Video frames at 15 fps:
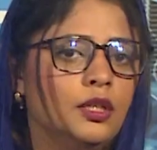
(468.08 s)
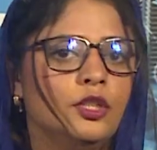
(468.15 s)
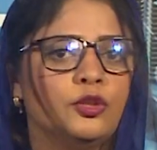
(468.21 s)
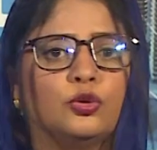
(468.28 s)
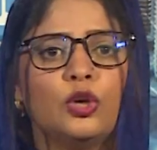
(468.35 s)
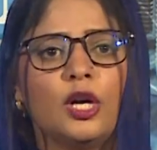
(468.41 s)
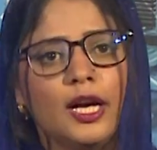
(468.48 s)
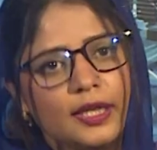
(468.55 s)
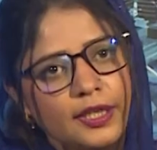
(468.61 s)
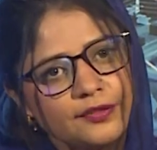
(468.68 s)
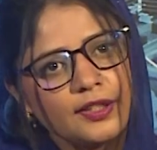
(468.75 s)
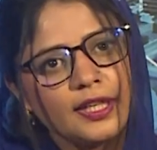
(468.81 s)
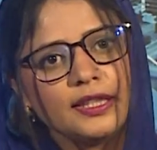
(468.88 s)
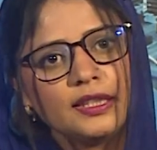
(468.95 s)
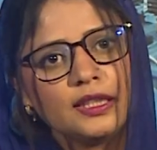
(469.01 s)
So,
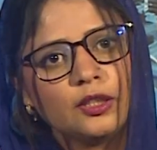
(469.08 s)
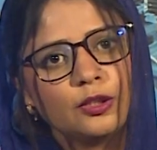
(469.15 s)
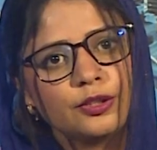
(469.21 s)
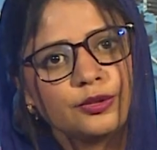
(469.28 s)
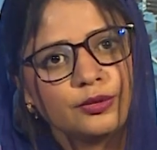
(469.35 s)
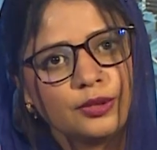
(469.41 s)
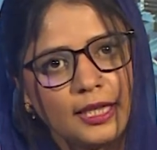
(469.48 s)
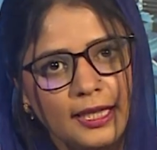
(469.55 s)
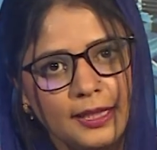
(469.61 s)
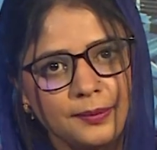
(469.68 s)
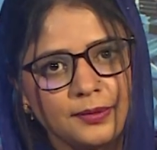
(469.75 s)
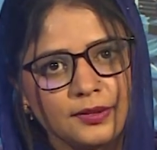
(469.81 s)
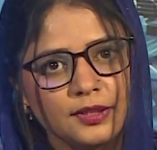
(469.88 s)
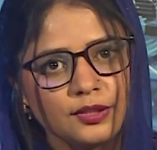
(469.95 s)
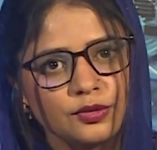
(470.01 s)
RFID also
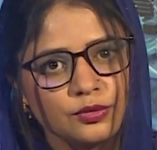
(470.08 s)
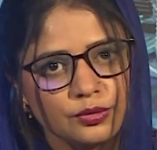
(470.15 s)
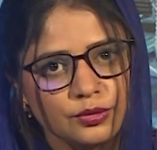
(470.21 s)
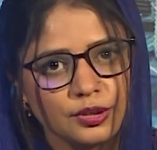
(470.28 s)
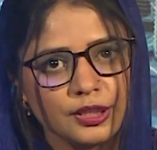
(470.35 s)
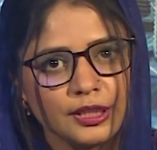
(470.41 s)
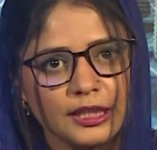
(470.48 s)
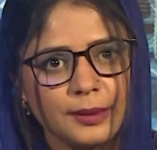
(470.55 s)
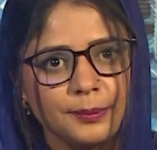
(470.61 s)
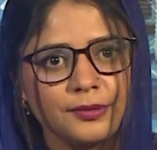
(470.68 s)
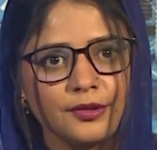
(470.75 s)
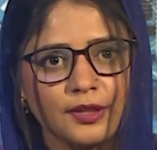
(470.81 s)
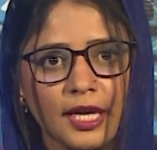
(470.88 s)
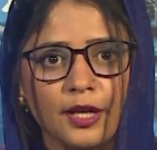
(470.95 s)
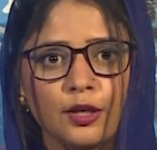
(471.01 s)
helps the store keep
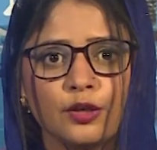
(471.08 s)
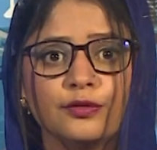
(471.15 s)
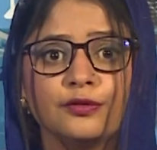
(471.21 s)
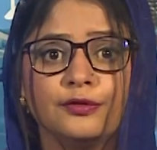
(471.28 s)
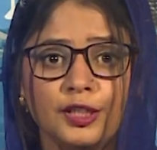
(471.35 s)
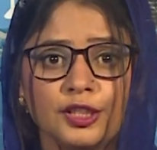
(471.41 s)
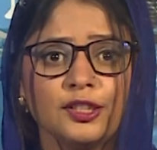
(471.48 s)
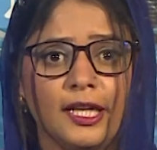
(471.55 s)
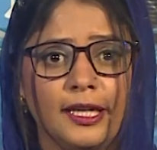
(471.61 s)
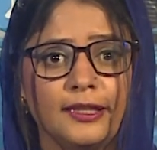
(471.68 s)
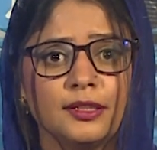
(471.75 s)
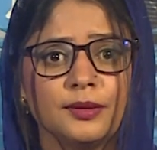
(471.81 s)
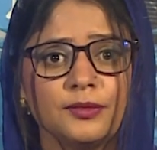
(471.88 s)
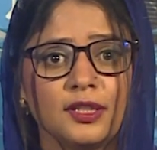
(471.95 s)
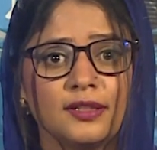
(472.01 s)
track of which
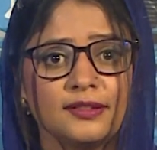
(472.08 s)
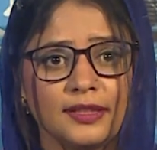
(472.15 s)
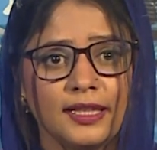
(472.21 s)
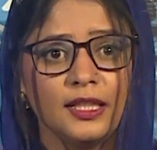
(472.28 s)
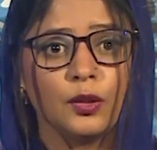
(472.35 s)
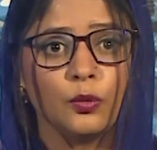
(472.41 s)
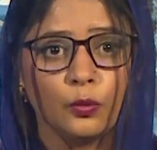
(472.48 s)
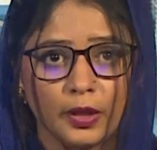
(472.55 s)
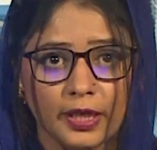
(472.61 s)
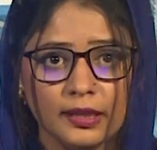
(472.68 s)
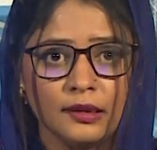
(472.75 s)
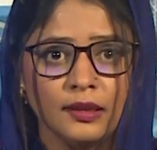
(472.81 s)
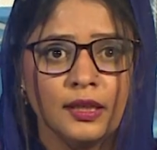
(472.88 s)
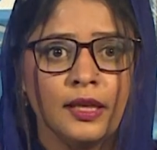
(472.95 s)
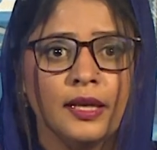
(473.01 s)
items are selling
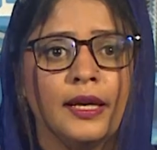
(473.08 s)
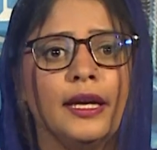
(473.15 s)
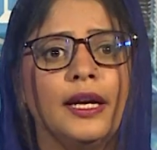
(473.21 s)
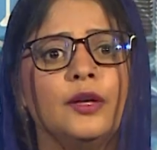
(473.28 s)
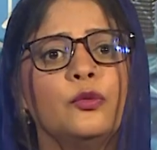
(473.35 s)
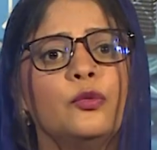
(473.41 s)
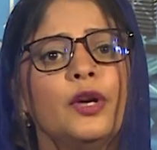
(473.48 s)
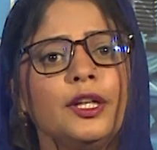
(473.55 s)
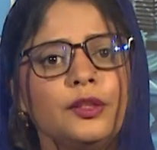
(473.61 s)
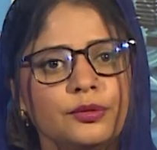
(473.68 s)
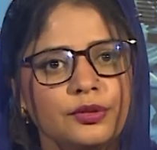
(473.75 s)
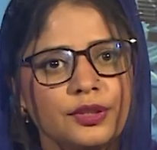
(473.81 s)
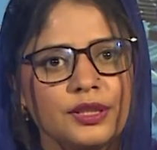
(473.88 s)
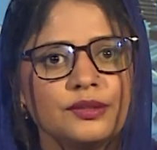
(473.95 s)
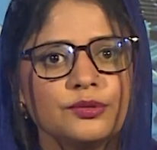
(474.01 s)
well and when
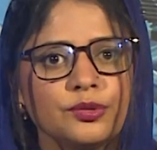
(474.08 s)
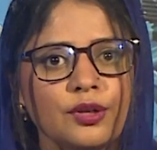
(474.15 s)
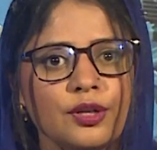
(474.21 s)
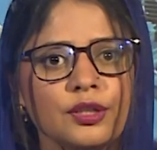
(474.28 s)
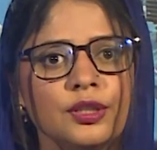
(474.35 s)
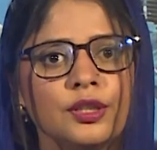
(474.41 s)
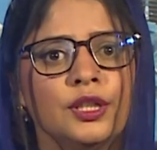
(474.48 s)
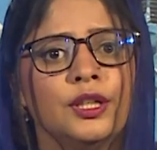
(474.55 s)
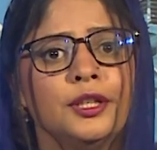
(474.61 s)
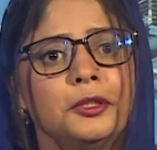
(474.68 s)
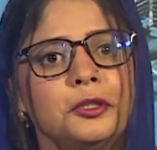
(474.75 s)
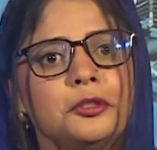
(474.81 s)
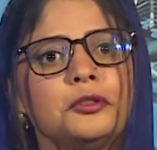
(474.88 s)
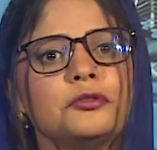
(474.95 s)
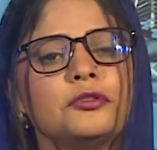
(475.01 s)
to restock,
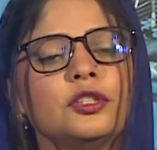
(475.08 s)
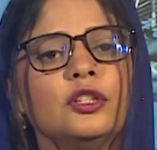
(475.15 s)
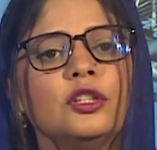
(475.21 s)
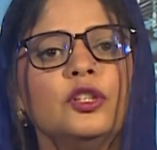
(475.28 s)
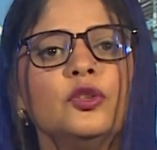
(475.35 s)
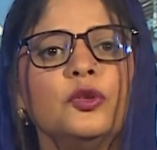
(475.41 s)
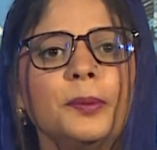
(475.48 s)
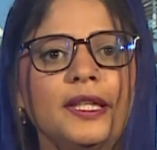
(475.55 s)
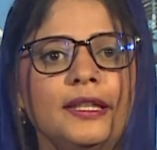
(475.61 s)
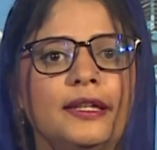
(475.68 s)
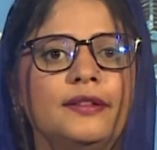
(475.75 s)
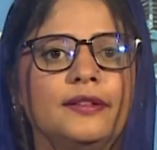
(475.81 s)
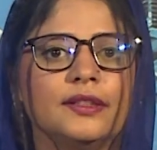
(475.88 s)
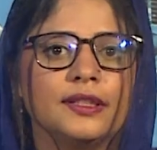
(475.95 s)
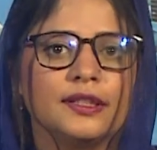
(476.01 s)
reducing human
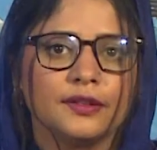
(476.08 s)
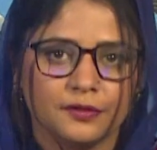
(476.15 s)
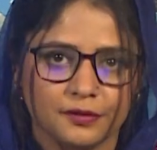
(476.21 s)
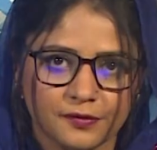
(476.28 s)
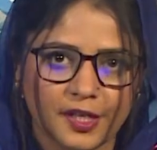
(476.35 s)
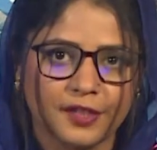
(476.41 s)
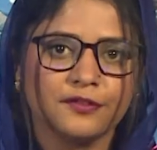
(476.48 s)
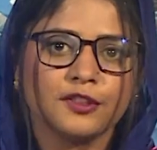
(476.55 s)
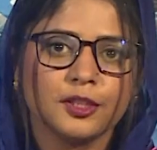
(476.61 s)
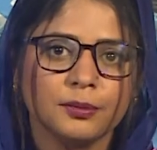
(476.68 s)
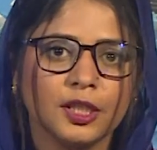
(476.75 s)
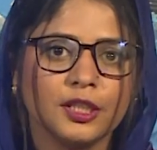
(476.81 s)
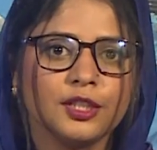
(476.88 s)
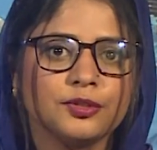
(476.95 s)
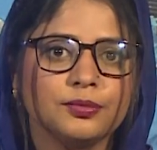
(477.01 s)
error in inventory
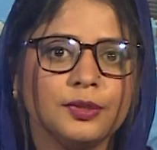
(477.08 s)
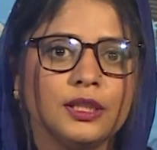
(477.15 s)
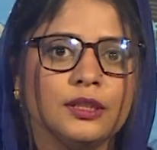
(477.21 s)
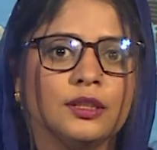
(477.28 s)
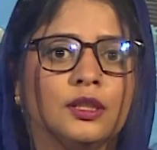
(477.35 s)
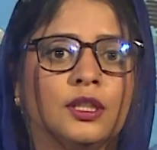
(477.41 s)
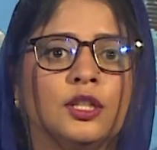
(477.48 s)
management.